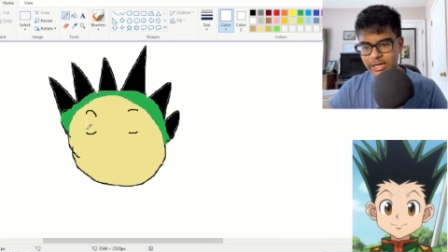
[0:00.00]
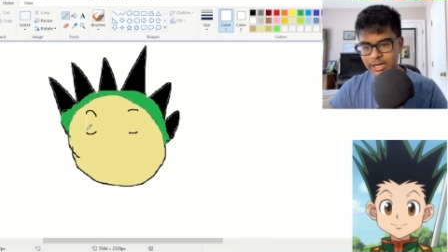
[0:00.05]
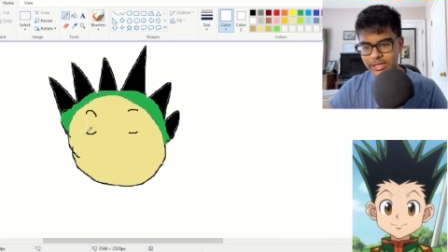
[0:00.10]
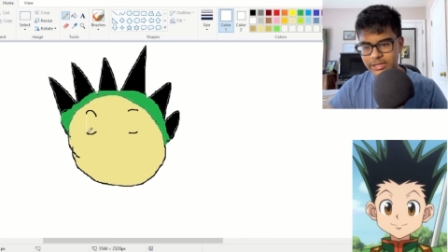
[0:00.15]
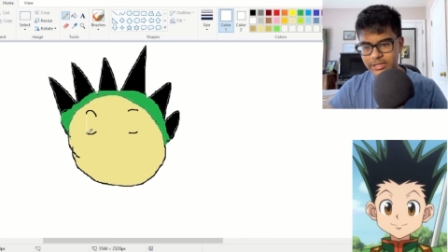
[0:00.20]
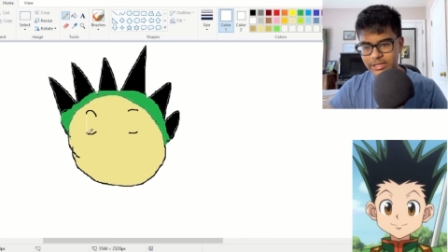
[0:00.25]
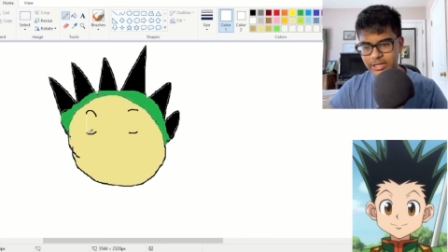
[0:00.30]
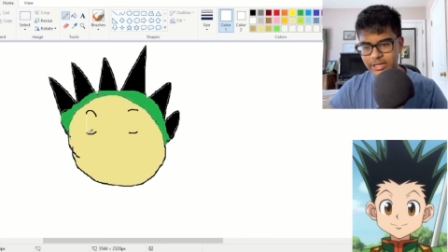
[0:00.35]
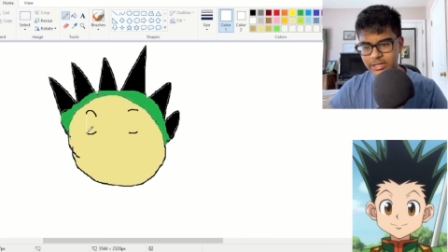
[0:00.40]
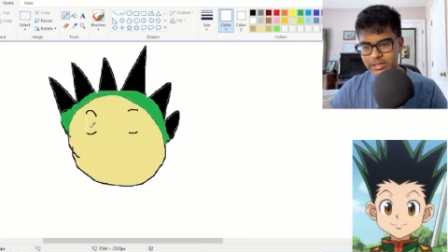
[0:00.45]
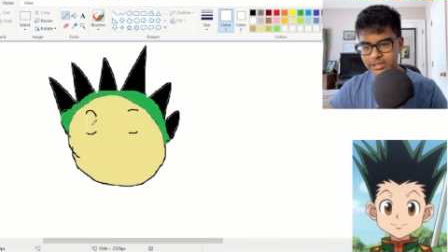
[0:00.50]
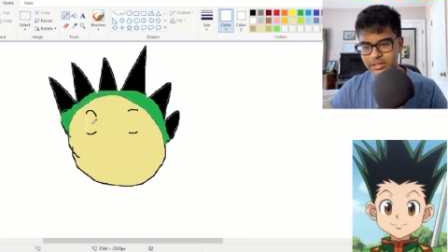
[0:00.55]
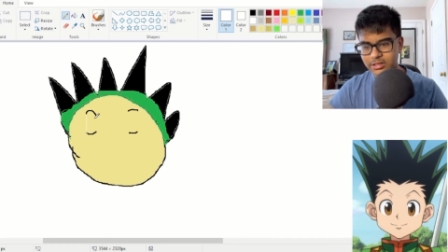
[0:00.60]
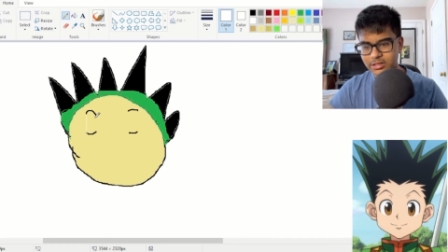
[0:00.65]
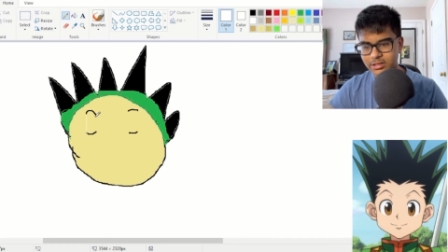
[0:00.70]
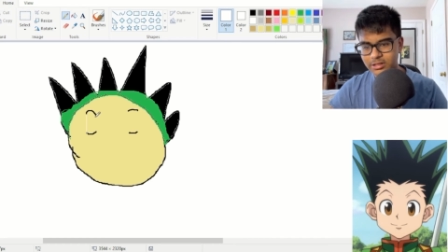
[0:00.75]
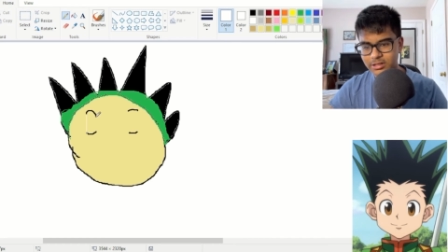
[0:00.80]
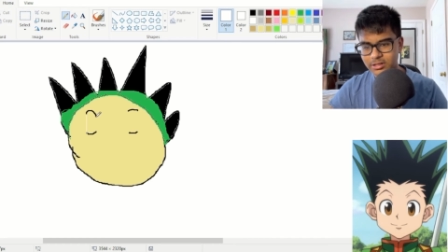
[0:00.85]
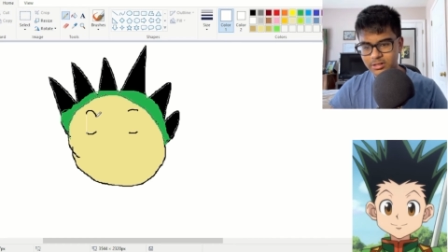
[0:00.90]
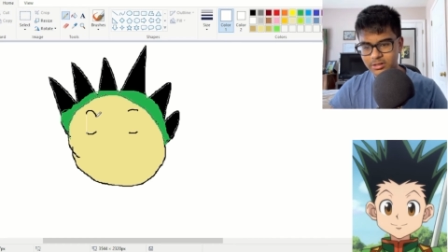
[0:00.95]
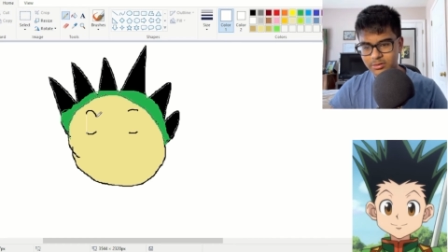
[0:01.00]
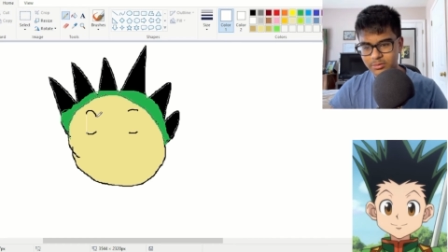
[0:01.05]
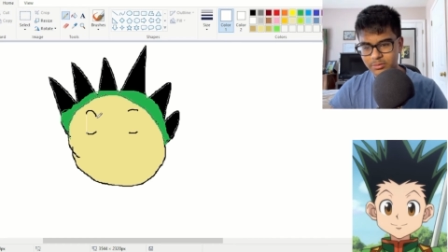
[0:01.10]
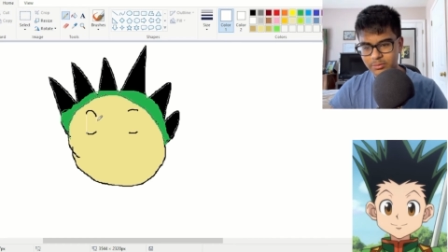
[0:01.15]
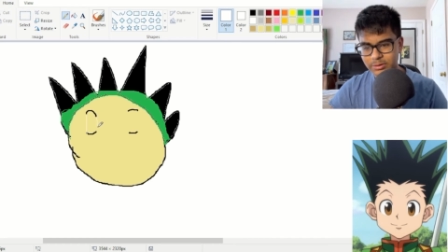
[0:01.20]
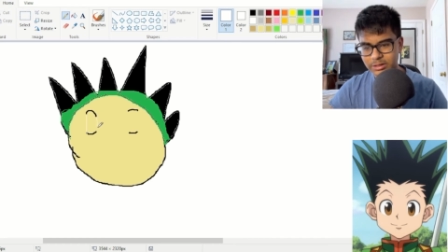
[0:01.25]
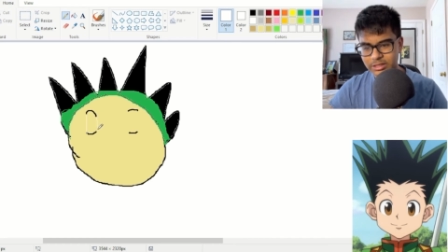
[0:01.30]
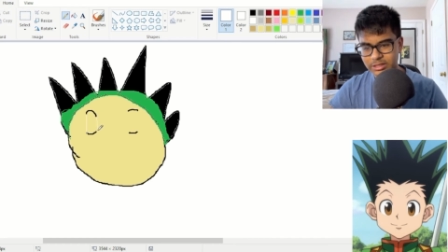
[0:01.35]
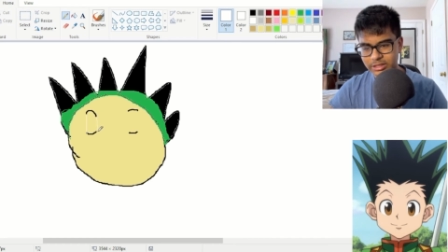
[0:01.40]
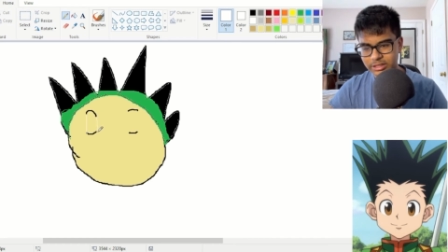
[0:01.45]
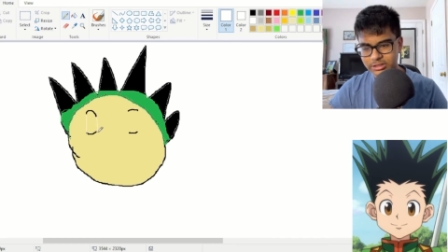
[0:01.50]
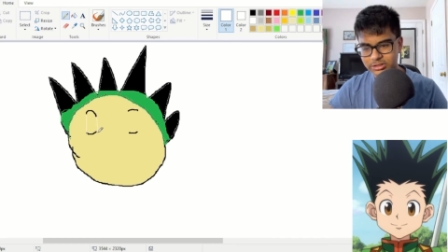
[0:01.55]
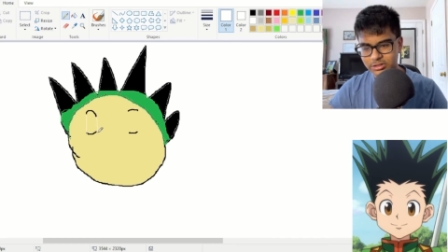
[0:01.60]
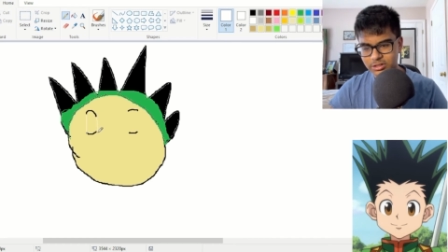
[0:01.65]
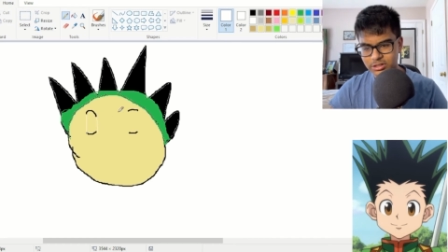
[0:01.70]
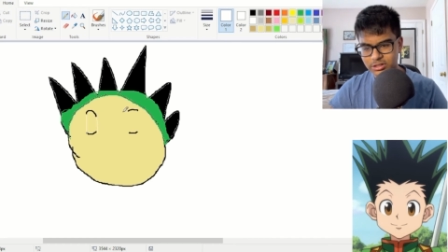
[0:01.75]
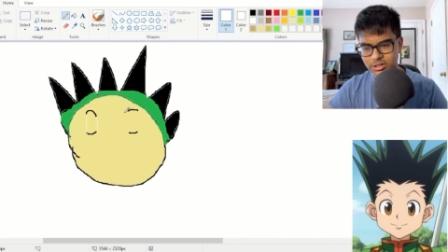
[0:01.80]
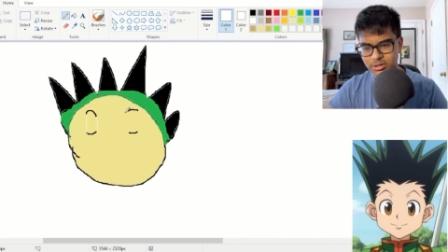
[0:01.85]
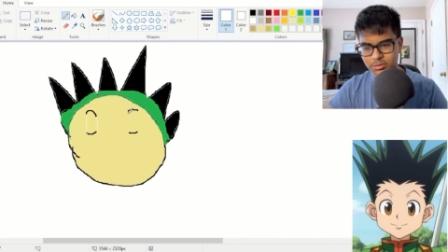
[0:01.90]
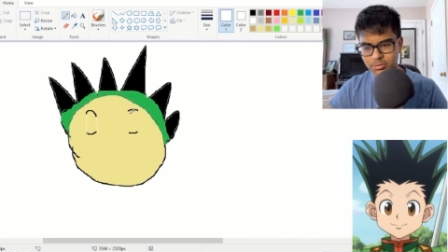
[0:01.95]
And then, you can, like,
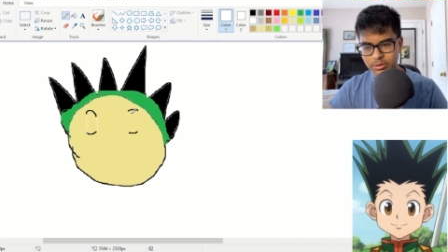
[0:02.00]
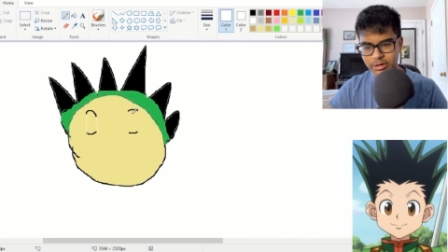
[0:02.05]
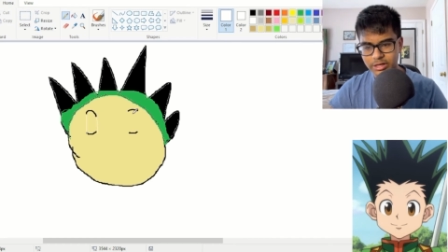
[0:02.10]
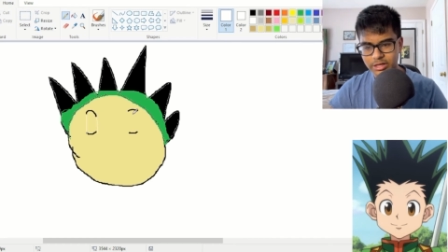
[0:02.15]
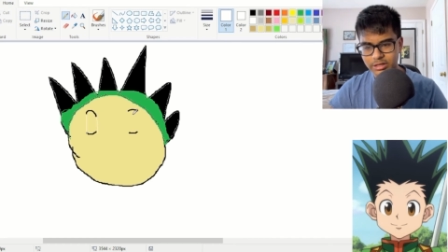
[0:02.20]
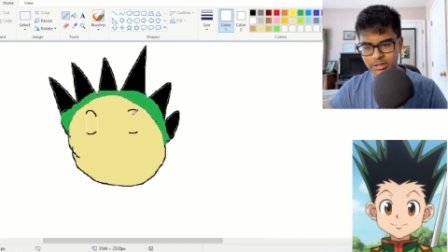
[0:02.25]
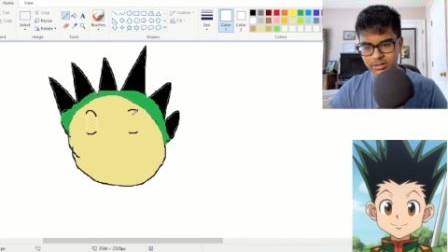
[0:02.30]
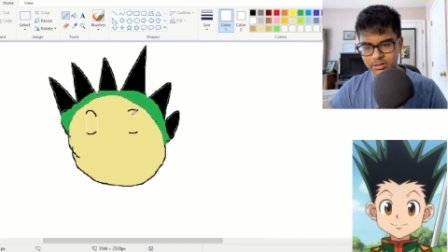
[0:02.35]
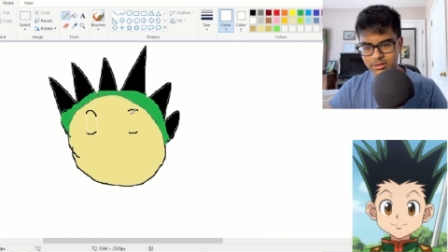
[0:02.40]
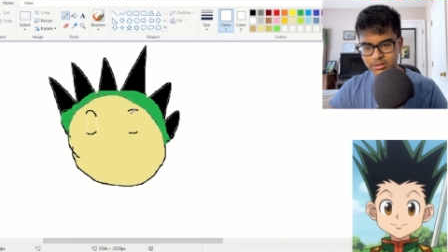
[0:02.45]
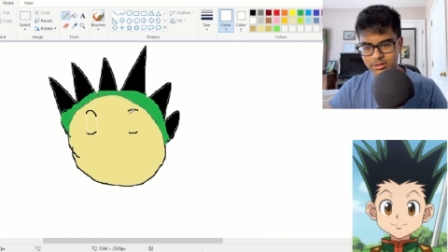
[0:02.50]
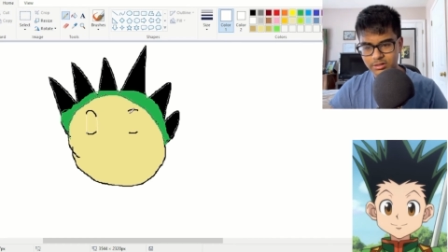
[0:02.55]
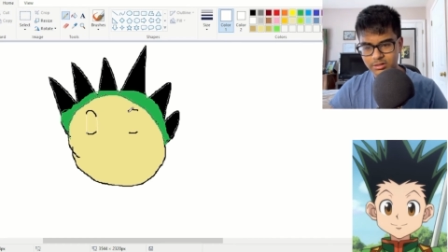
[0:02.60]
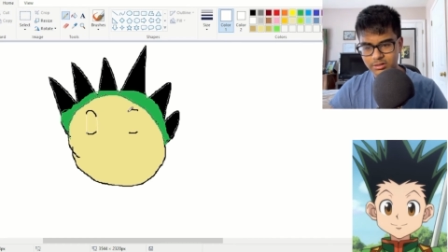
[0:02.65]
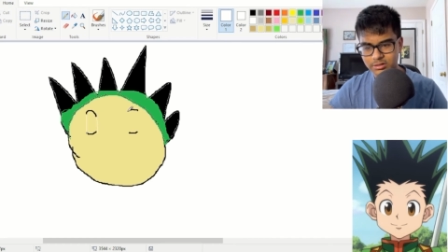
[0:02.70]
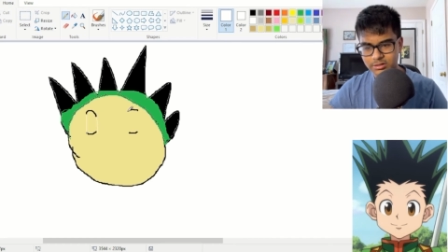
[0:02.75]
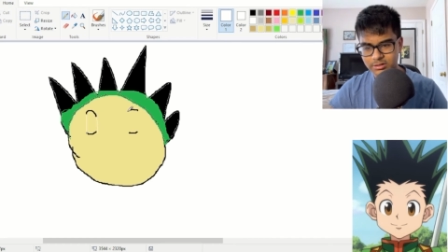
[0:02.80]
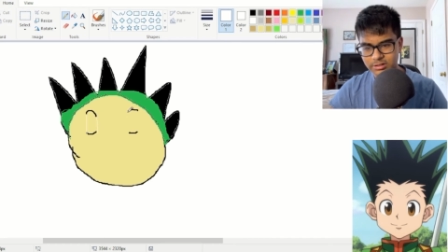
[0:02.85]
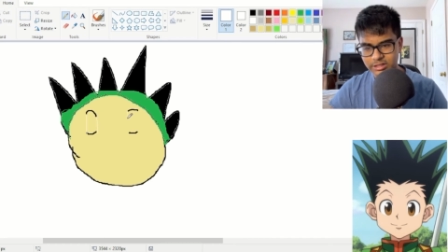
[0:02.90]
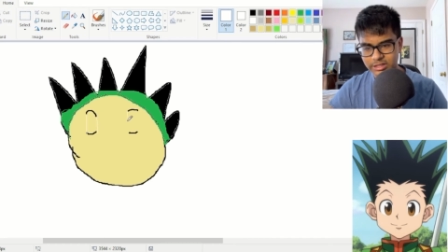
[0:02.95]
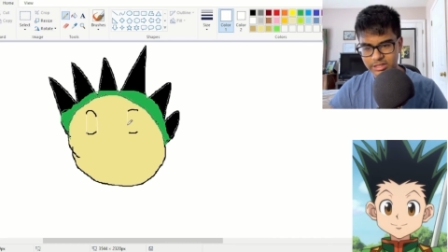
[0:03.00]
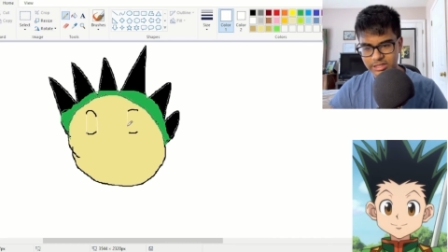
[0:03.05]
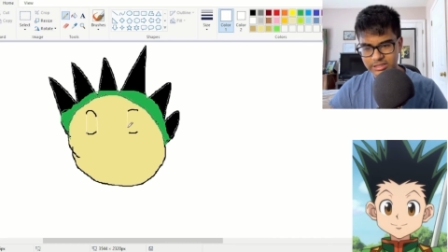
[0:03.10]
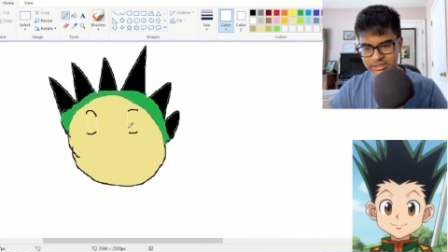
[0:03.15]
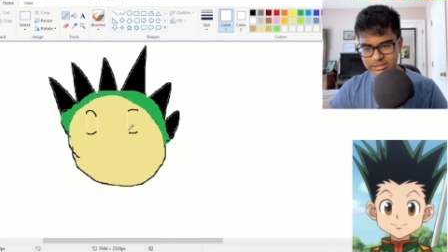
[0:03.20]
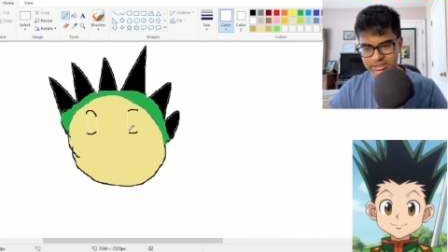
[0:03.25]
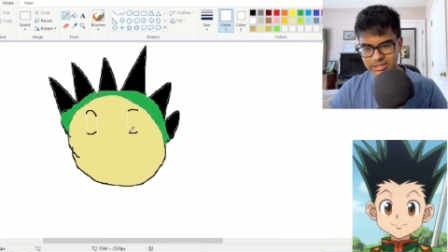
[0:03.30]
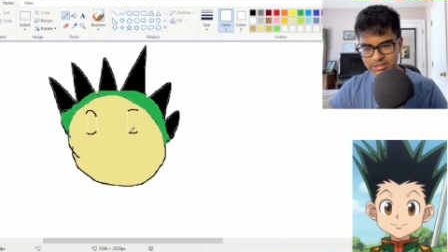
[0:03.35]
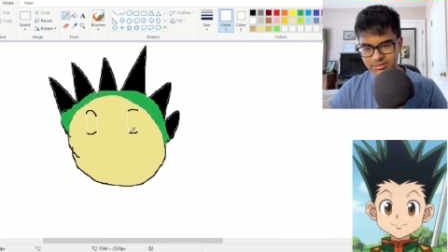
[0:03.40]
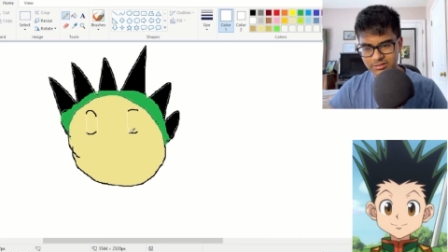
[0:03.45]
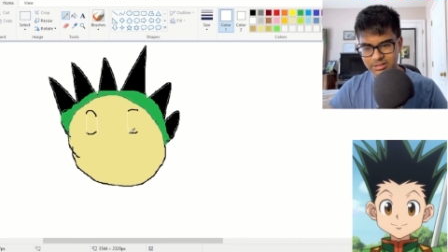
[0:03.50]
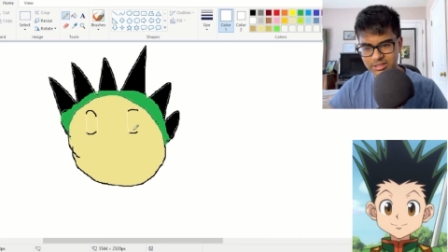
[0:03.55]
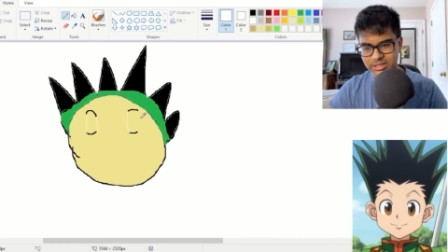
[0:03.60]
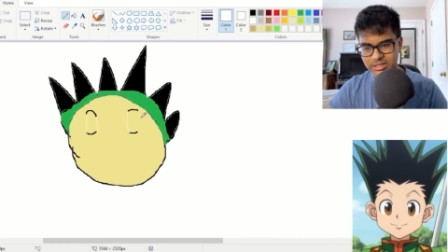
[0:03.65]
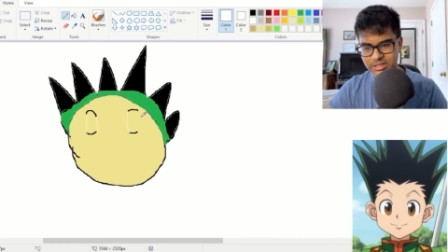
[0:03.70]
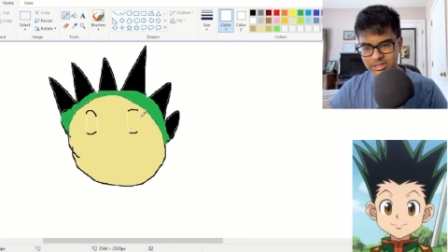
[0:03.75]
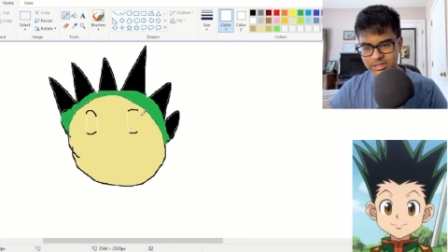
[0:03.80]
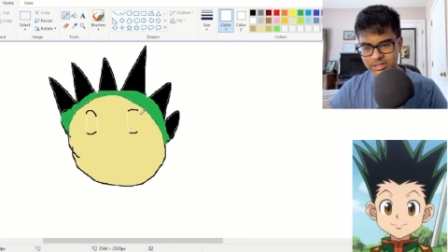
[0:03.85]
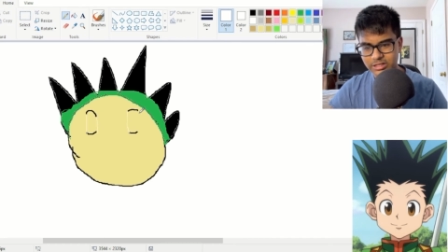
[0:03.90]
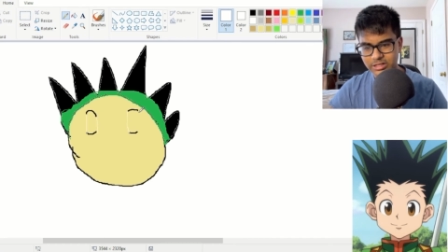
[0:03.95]
draw, like, white, lines down
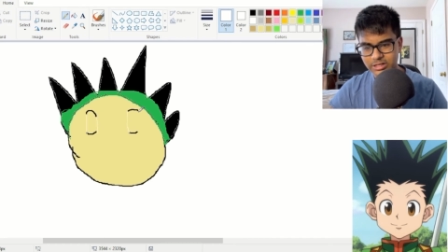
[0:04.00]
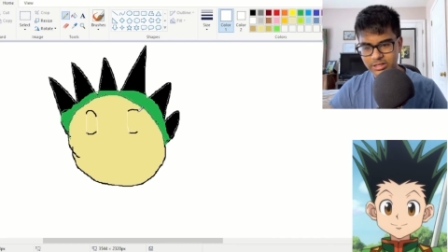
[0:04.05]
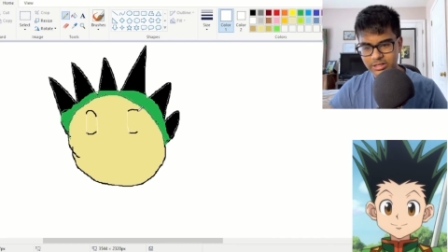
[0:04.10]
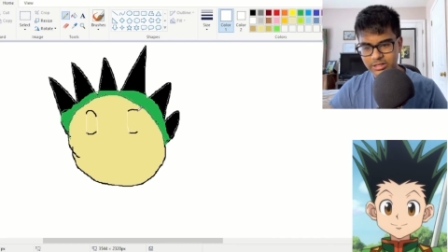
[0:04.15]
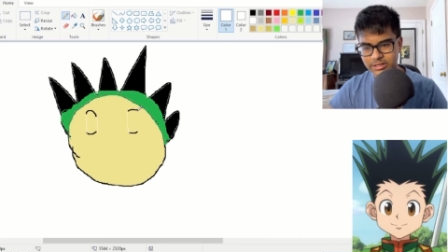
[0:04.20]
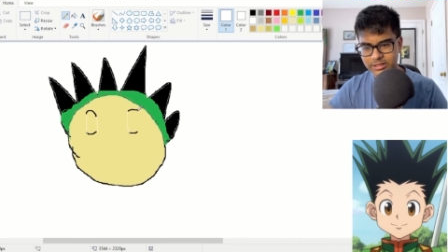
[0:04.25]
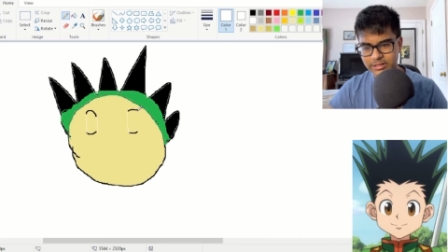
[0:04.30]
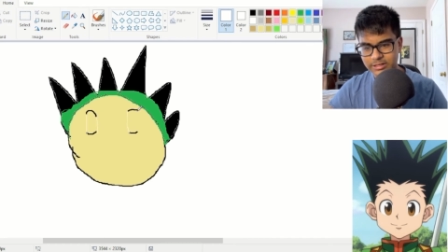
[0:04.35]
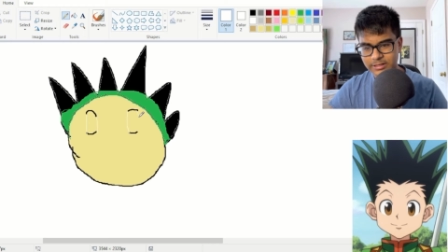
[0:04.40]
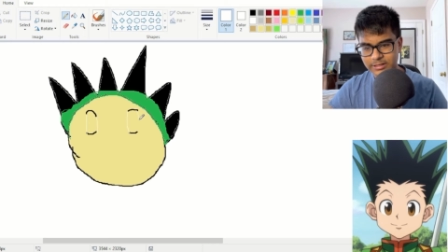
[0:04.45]
here.